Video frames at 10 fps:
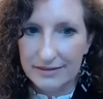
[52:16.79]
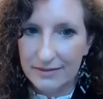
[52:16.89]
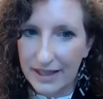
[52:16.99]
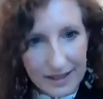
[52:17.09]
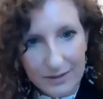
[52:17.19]

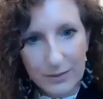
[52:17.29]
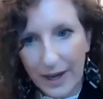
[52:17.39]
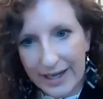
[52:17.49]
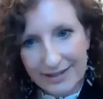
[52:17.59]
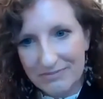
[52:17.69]
like
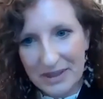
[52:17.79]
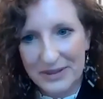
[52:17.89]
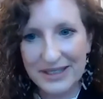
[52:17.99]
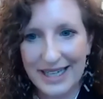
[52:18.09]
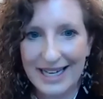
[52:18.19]
white middle
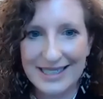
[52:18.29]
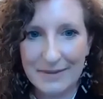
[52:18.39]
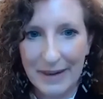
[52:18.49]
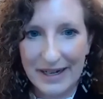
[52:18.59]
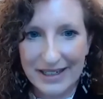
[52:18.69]
class
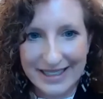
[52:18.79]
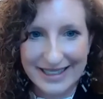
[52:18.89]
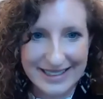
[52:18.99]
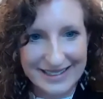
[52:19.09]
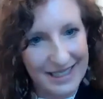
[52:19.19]

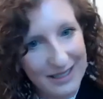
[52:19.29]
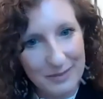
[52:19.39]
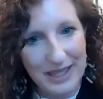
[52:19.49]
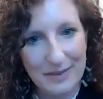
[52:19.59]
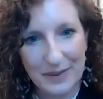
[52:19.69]
american young
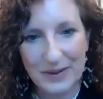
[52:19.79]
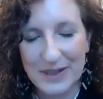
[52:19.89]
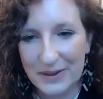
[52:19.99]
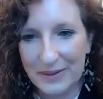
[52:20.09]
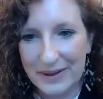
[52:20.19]
people
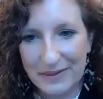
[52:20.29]
so we,